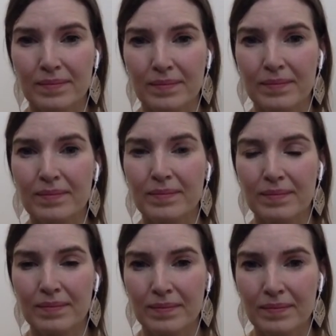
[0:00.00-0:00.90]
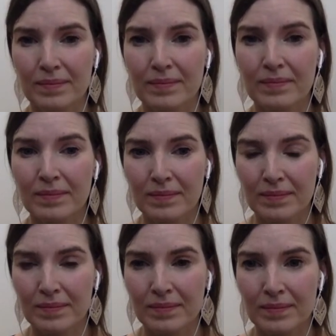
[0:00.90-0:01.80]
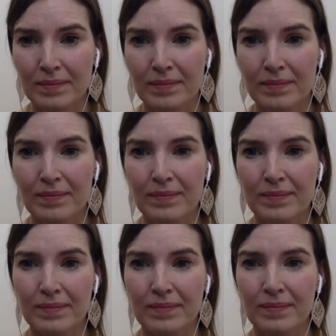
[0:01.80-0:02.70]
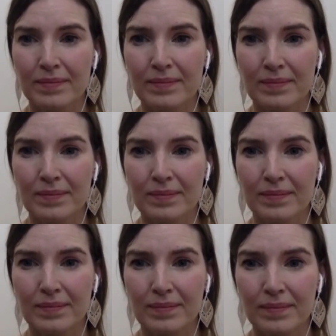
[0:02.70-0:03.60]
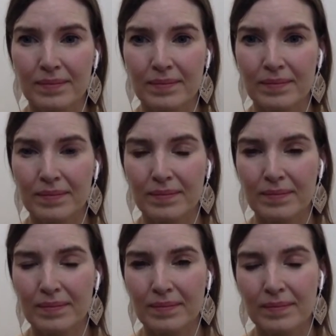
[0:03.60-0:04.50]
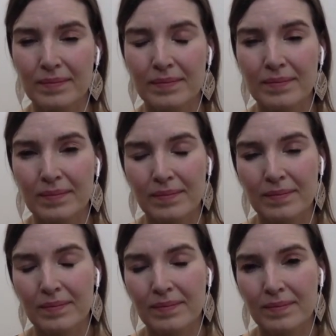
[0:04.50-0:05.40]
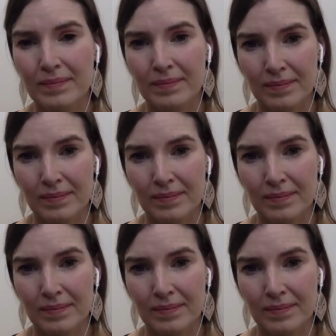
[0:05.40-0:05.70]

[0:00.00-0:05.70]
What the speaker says: The person shown says nothing.